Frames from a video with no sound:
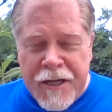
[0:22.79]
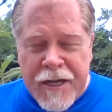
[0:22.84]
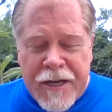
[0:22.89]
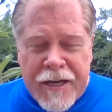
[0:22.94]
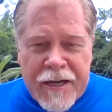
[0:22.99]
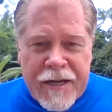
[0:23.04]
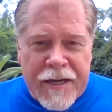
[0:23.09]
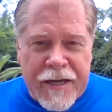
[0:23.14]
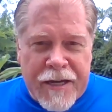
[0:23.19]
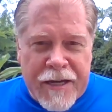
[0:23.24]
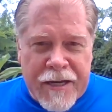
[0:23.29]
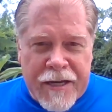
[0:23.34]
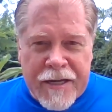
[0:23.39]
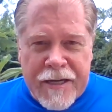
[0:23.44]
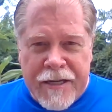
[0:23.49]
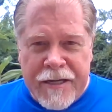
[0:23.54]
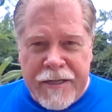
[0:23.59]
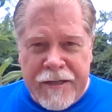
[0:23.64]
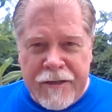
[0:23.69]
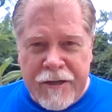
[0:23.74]

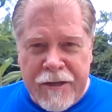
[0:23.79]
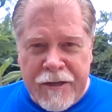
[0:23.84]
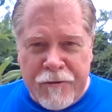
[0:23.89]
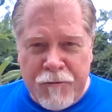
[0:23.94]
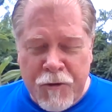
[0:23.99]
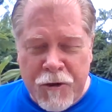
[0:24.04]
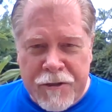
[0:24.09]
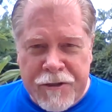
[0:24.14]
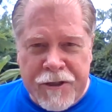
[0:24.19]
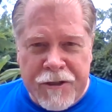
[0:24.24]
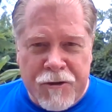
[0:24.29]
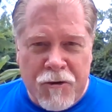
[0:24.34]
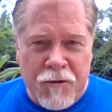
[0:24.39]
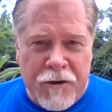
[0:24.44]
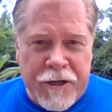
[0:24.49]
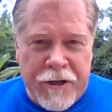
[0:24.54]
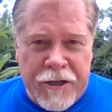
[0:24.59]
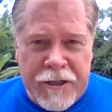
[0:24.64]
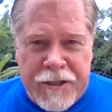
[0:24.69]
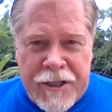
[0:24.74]
and worked in
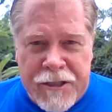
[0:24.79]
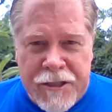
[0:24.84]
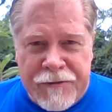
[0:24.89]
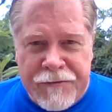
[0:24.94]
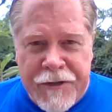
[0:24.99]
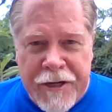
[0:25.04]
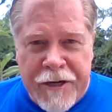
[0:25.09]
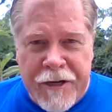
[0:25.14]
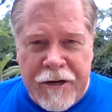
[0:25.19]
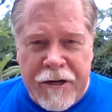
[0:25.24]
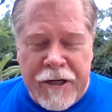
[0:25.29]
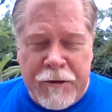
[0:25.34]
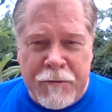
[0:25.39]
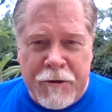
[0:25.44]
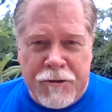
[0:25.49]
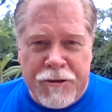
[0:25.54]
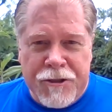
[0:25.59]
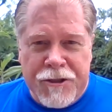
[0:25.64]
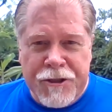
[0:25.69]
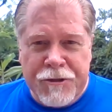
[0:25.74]
coronary intensive care and
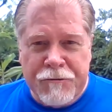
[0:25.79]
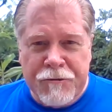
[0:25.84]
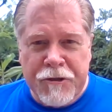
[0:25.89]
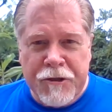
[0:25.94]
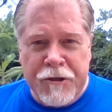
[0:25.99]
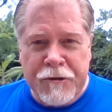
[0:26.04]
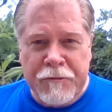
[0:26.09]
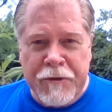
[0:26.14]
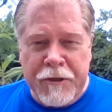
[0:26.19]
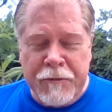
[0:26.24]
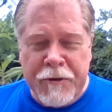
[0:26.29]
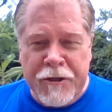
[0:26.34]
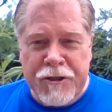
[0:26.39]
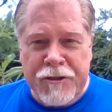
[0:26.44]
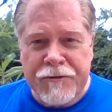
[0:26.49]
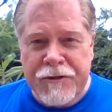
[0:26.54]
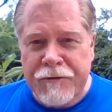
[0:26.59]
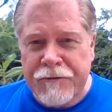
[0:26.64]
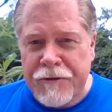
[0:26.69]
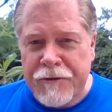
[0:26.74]
emergency room and a bunch of
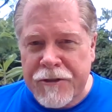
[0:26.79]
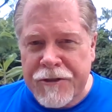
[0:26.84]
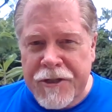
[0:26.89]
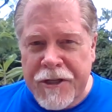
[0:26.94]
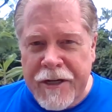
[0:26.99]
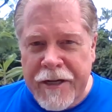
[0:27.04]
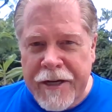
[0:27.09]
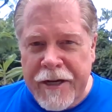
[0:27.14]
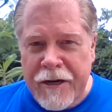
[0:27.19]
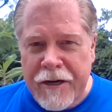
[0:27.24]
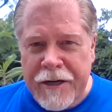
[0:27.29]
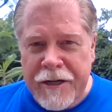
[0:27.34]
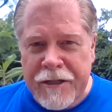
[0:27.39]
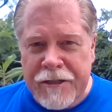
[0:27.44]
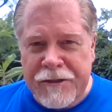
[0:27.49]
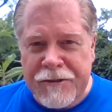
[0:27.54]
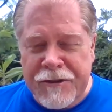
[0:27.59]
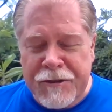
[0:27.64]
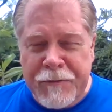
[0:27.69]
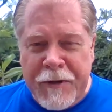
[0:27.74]
different areas
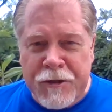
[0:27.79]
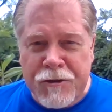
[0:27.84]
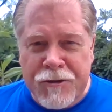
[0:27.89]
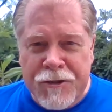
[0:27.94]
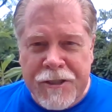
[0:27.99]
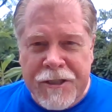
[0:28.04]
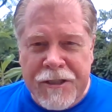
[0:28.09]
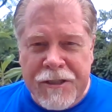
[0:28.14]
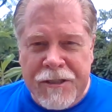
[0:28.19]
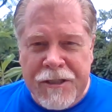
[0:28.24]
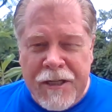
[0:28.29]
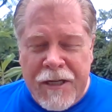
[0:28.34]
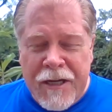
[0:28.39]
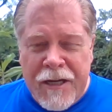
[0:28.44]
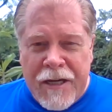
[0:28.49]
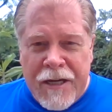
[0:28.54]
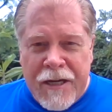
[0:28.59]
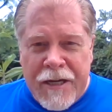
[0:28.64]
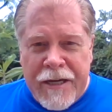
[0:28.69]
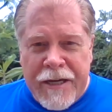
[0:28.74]
and specialties.
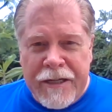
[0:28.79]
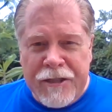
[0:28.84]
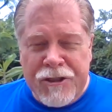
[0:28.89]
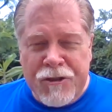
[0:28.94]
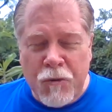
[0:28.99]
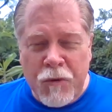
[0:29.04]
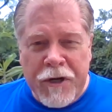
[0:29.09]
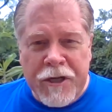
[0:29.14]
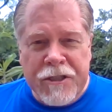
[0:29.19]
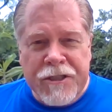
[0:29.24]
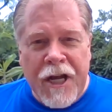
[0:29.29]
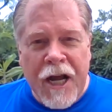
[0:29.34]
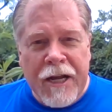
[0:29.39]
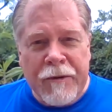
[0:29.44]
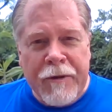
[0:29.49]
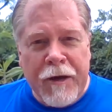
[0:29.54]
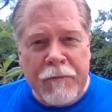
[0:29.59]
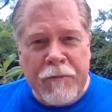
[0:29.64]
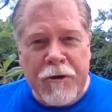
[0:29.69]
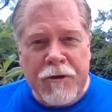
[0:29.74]
And so we're going to talk
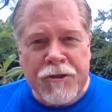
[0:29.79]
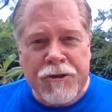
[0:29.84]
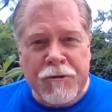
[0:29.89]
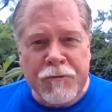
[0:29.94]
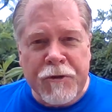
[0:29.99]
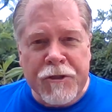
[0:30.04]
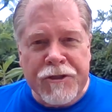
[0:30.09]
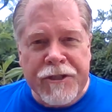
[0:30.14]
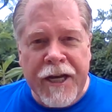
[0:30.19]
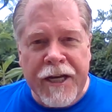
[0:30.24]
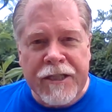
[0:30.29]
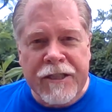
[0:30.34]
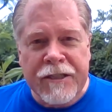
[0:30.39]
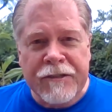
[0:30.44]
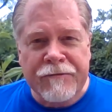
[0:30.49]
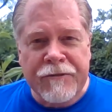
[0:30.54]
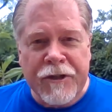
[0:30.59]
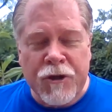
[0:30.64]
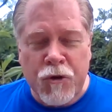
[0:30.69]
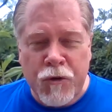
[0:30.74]
about personal
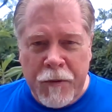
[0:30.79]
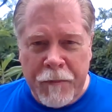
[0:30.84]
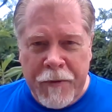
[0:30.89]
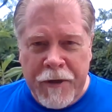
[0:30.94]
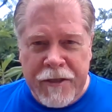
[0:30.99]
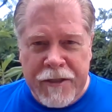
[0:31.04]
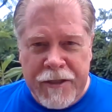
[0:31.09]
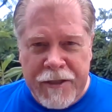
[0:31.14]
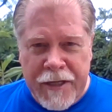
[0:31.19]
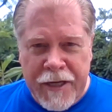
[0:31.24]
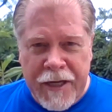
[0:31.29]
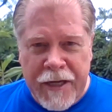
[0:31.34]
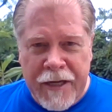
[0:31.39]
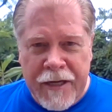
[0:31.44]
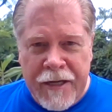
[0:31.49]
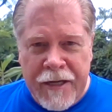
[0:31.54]
protective equipment today,